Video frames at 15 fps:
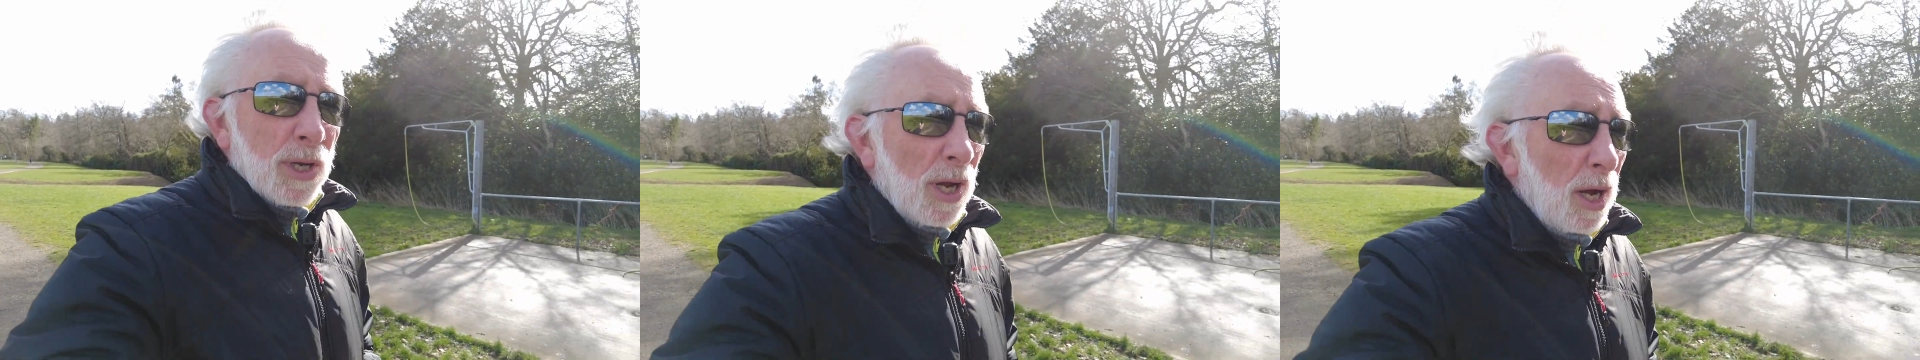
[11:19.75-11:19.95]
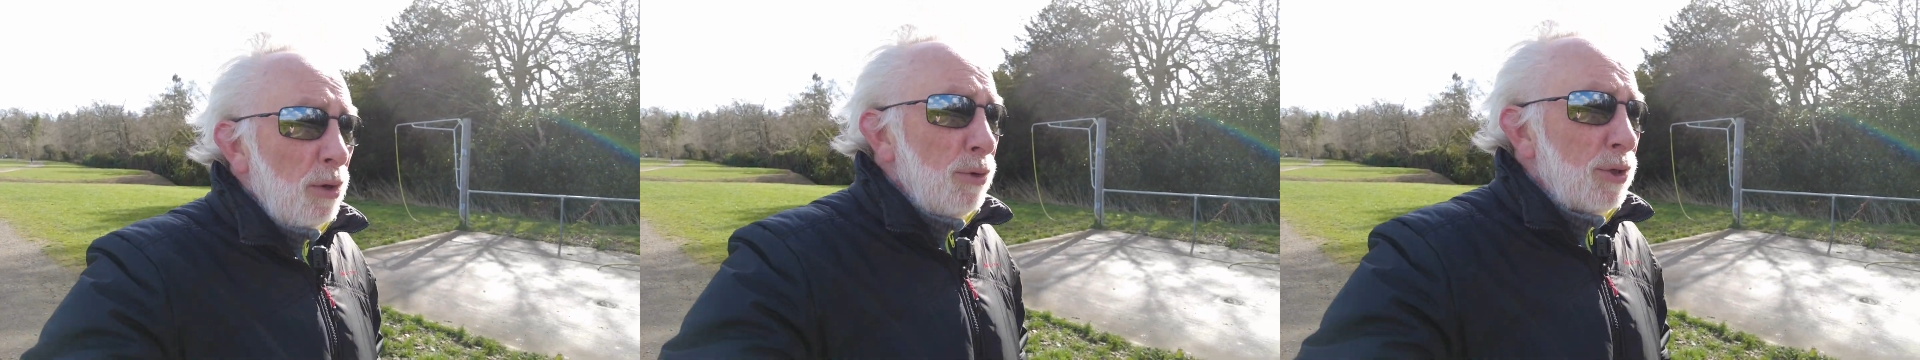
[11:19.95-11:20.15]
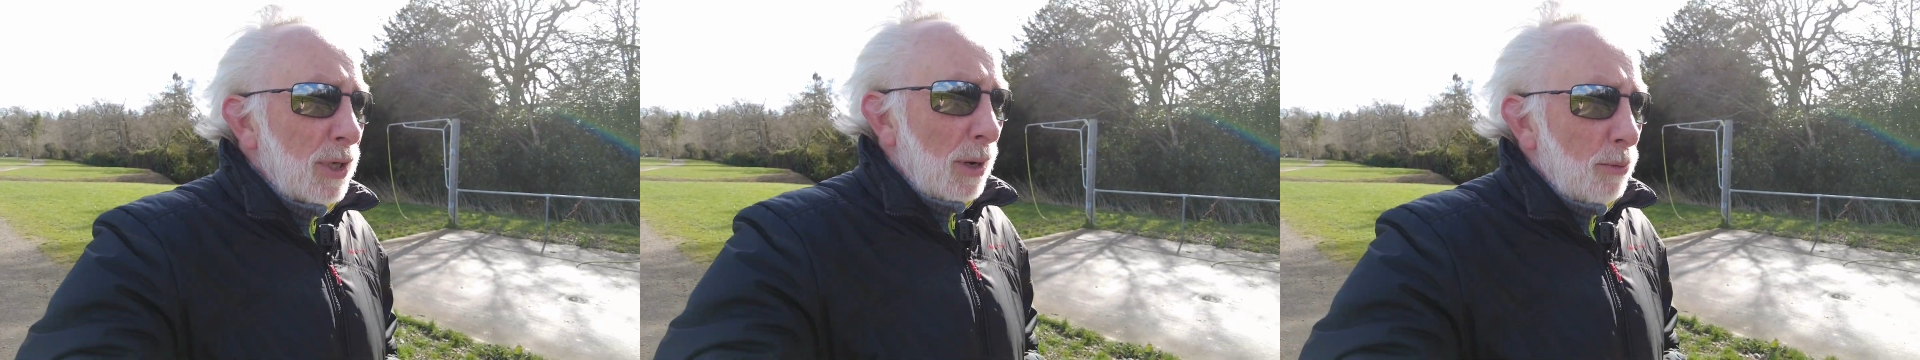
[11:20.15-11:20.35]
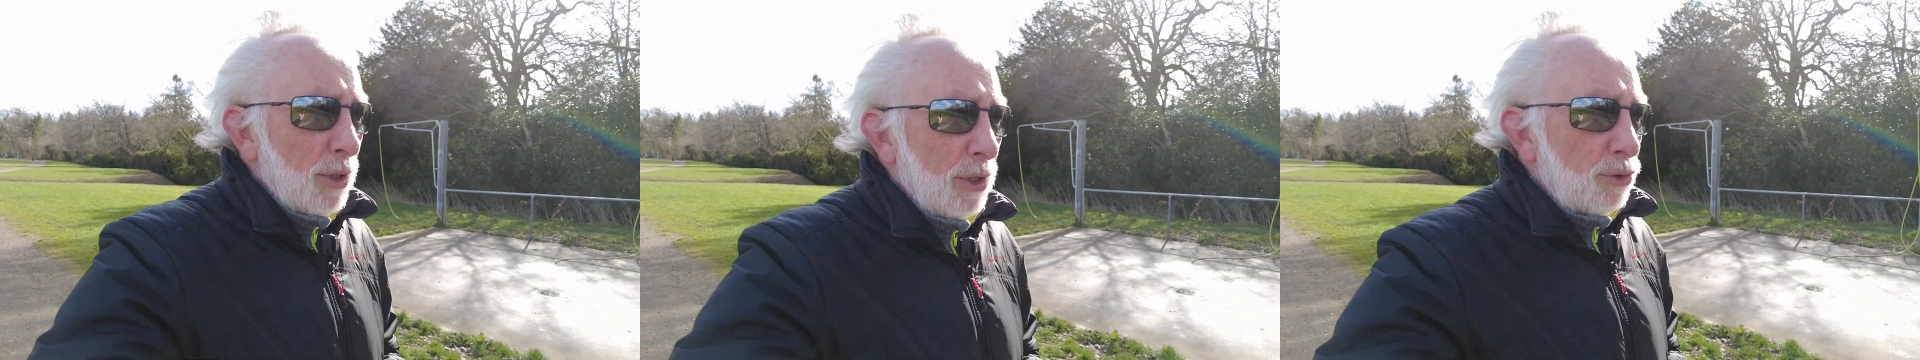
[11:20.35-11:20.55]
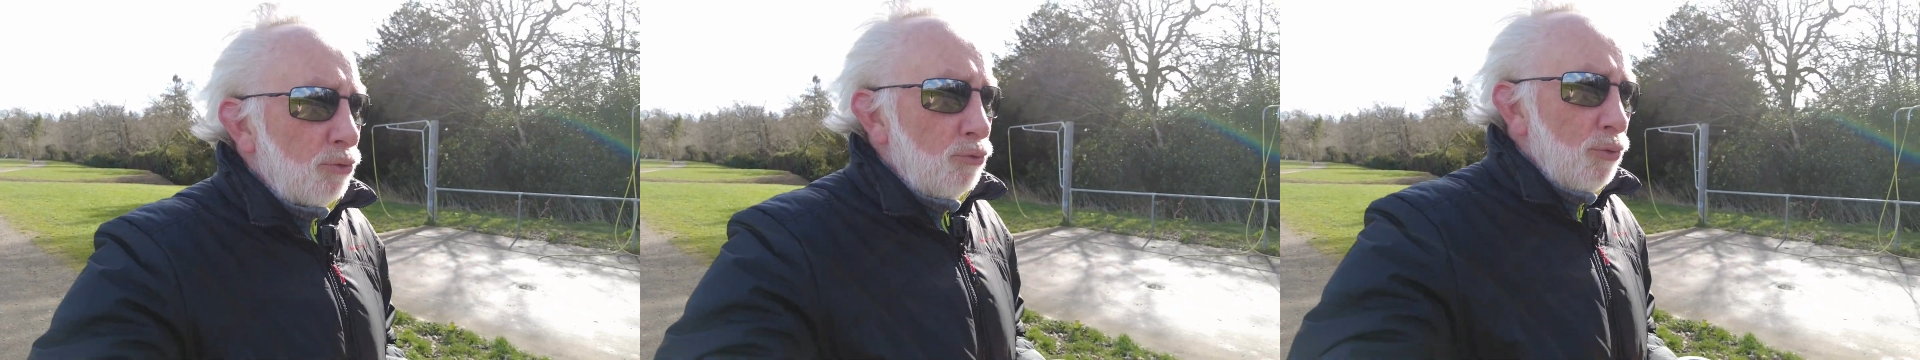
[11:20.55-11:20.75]
coat up
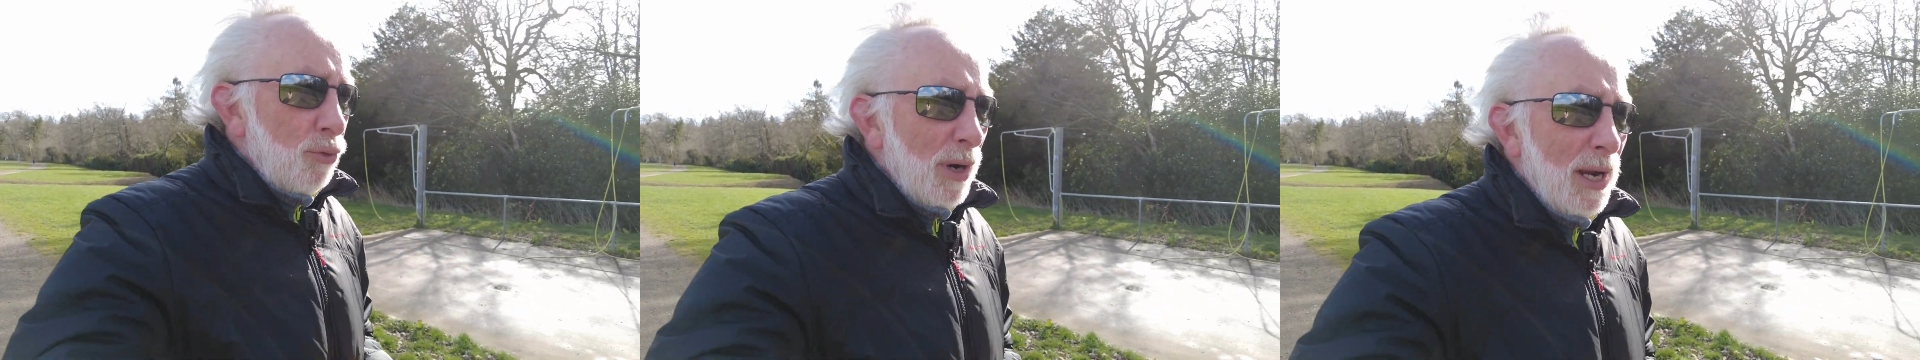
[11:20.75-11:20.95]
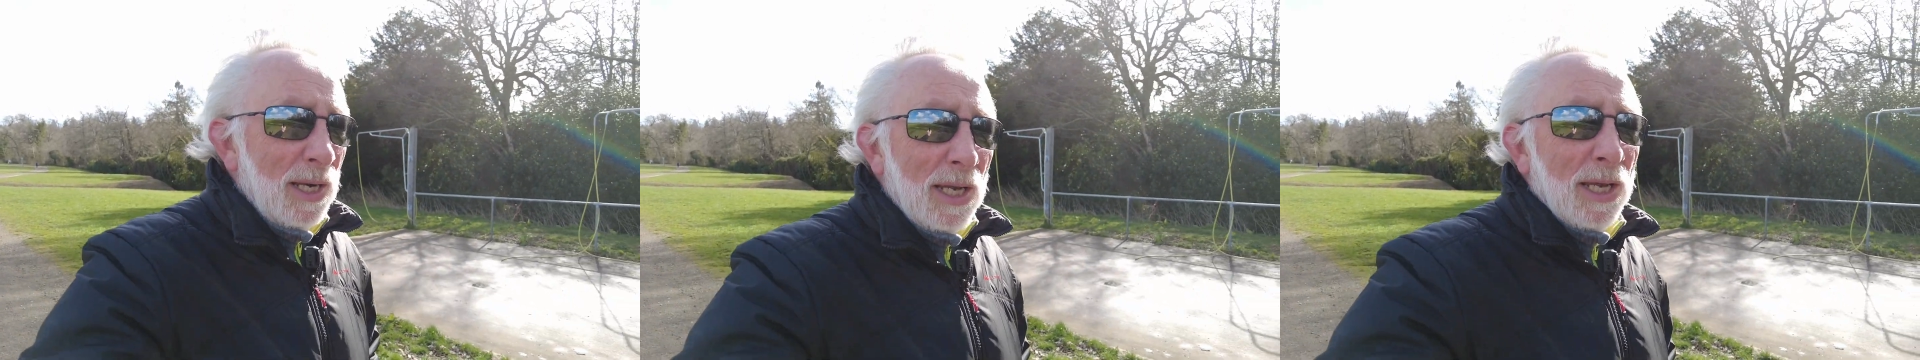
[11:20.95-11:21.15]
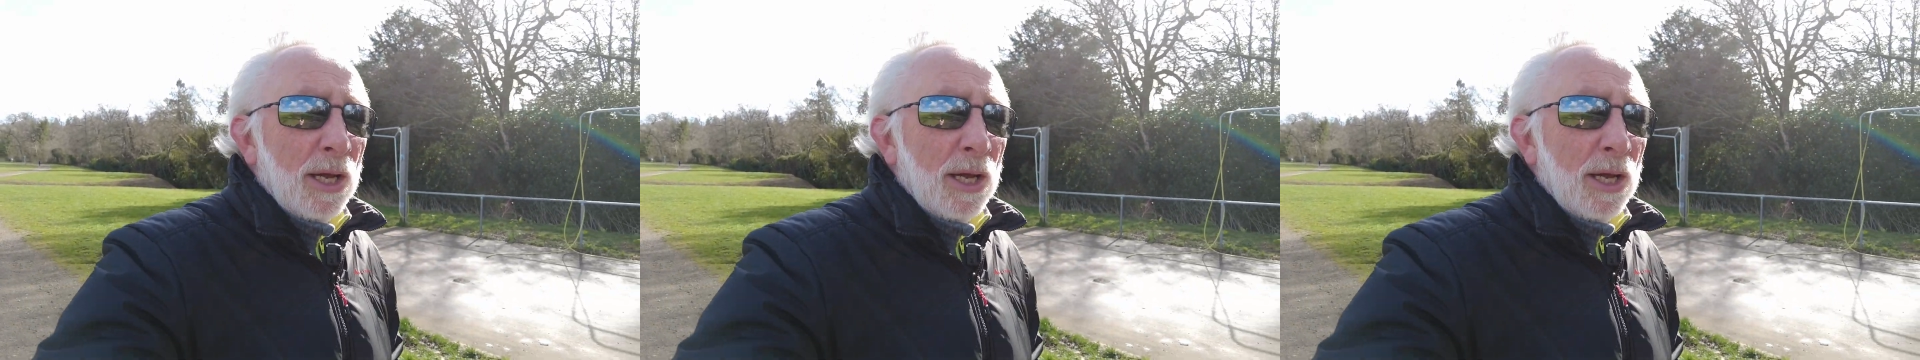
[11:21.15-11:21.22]
because it's really